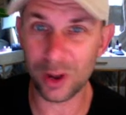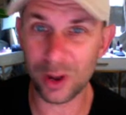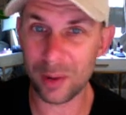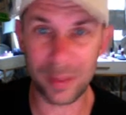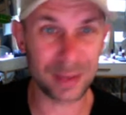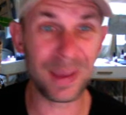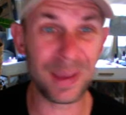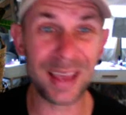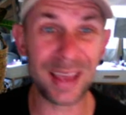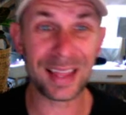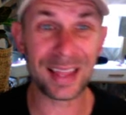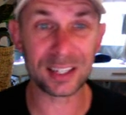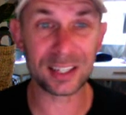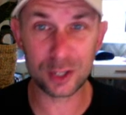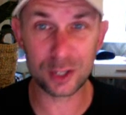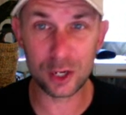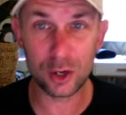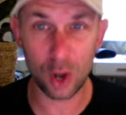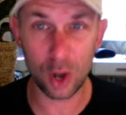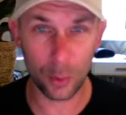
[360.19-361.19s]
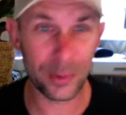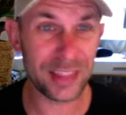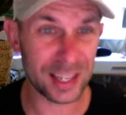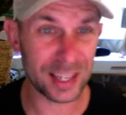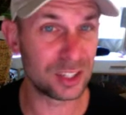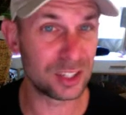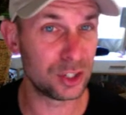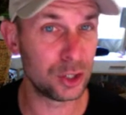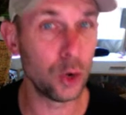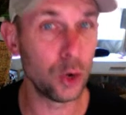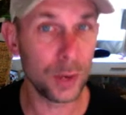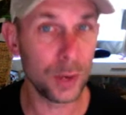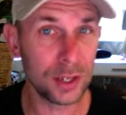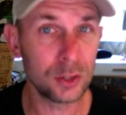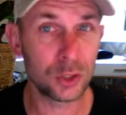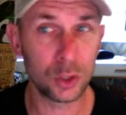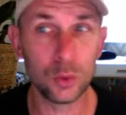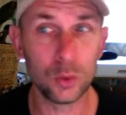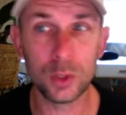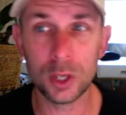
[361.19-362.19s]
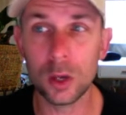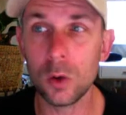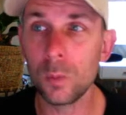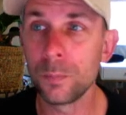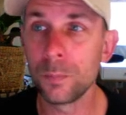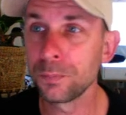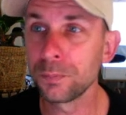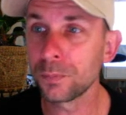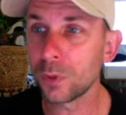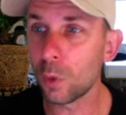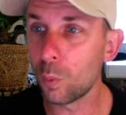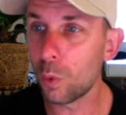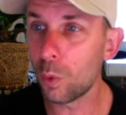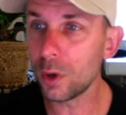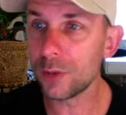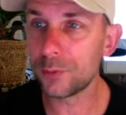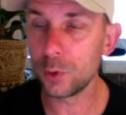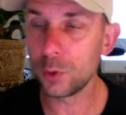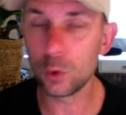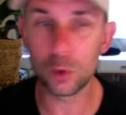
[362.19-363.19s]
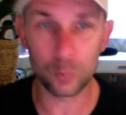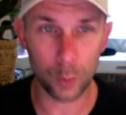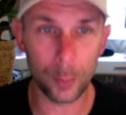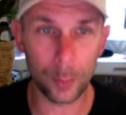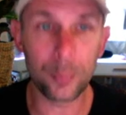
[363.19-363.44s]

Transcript: And I'm like, man, that do you know what that's doing to you? What if you could